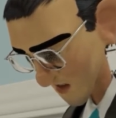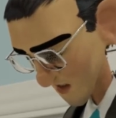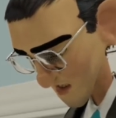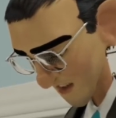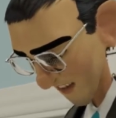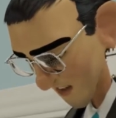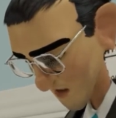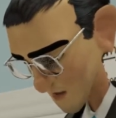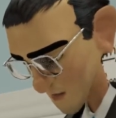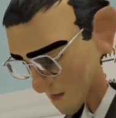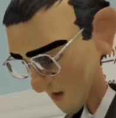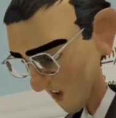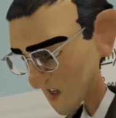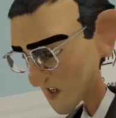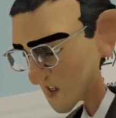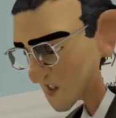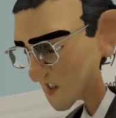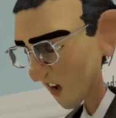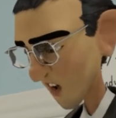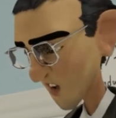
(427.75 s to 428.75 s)
This
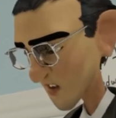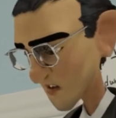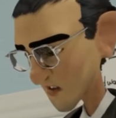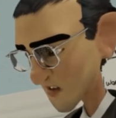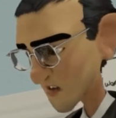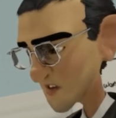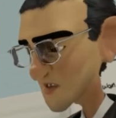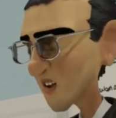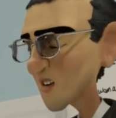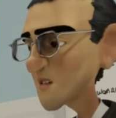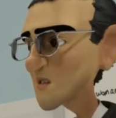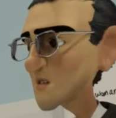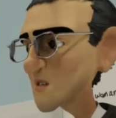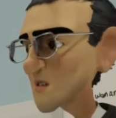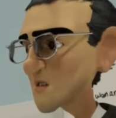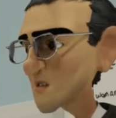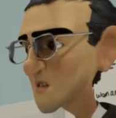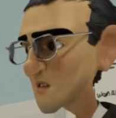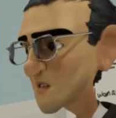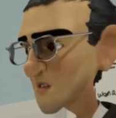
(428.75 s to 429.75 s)
book shows the
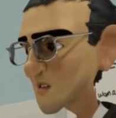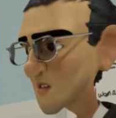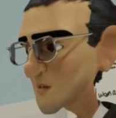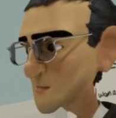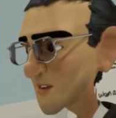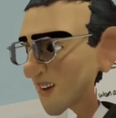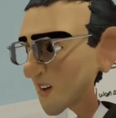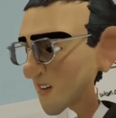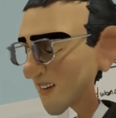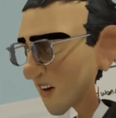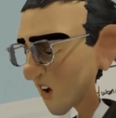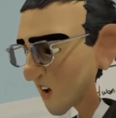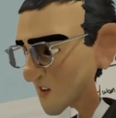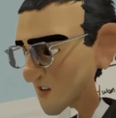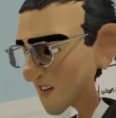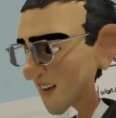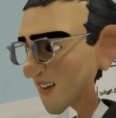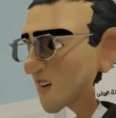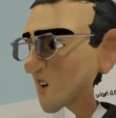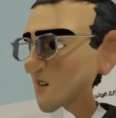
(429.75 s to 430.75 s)

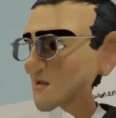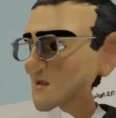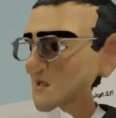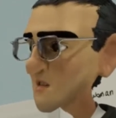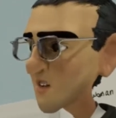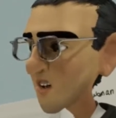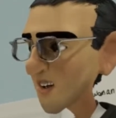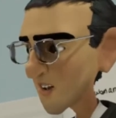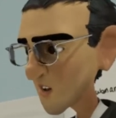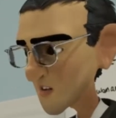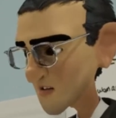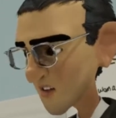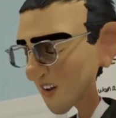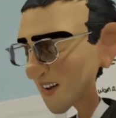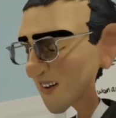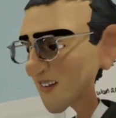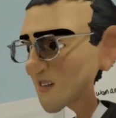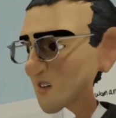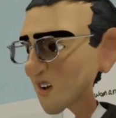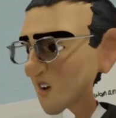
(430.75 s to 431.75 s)
superiority of the
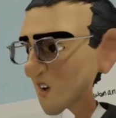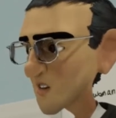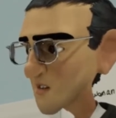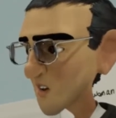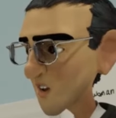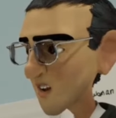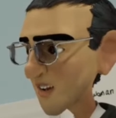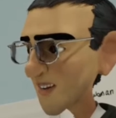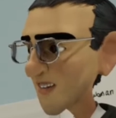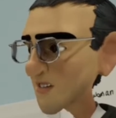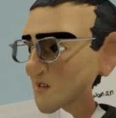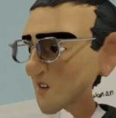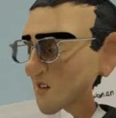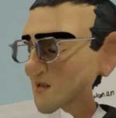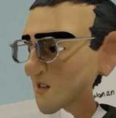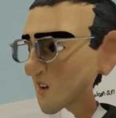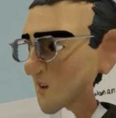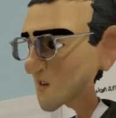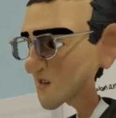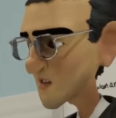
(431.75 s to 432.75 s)
sacrifice of Christ
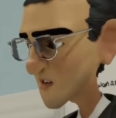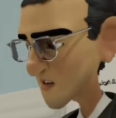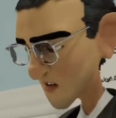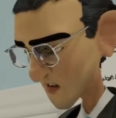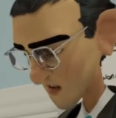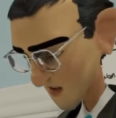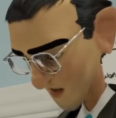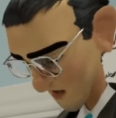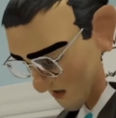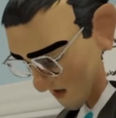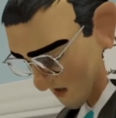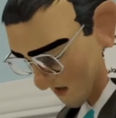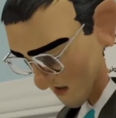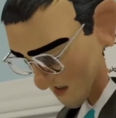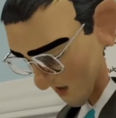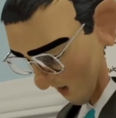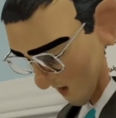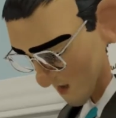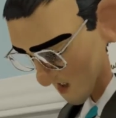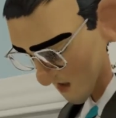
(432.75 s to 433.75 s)
over
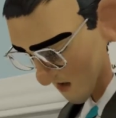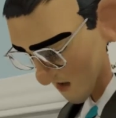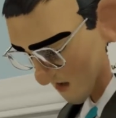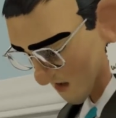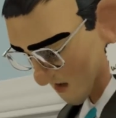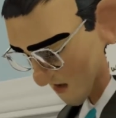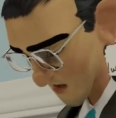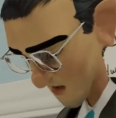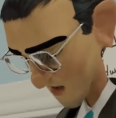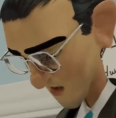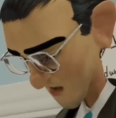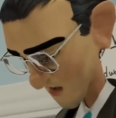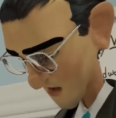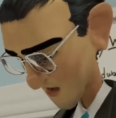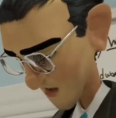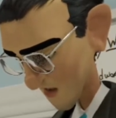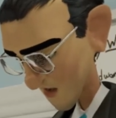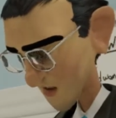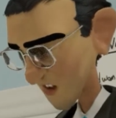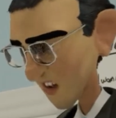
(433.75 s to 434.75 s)
those
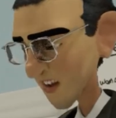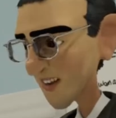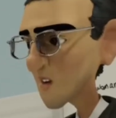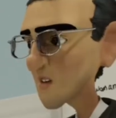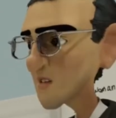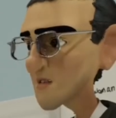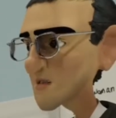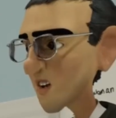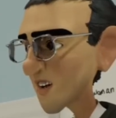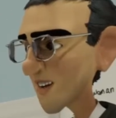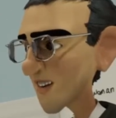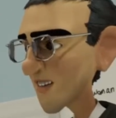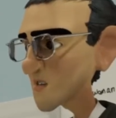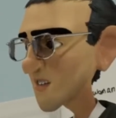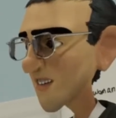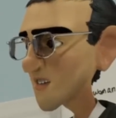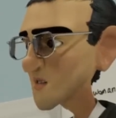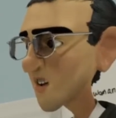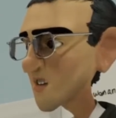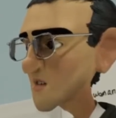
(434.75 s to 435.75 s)

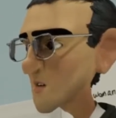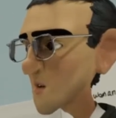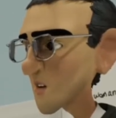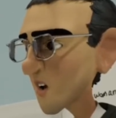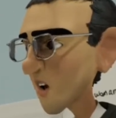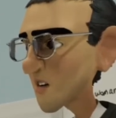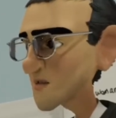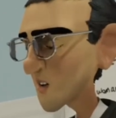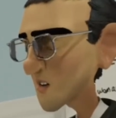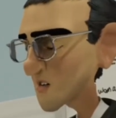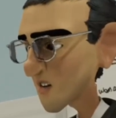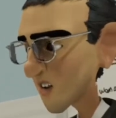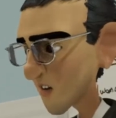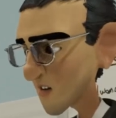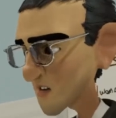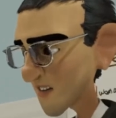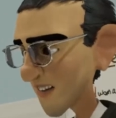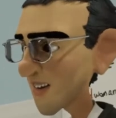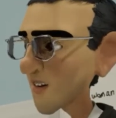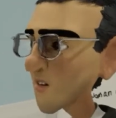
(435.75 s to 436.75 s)
sacrifices that were offered
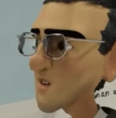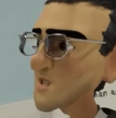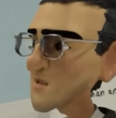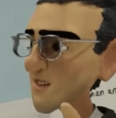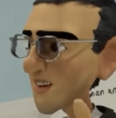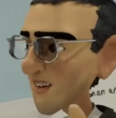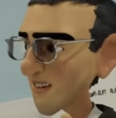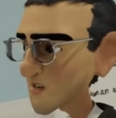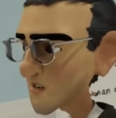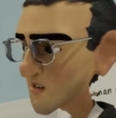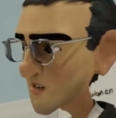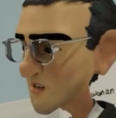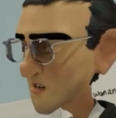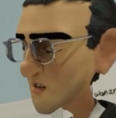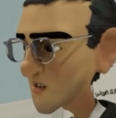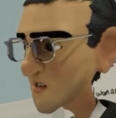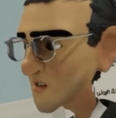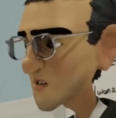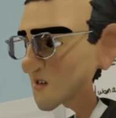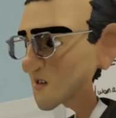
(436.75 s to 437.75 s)
continually
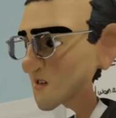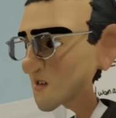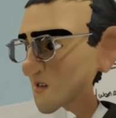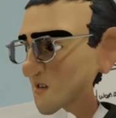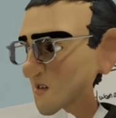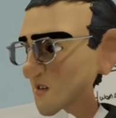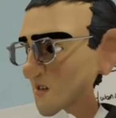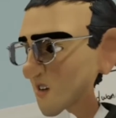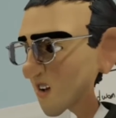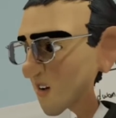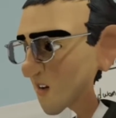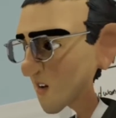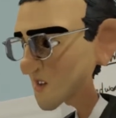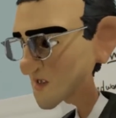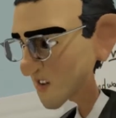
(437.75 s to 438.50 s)
under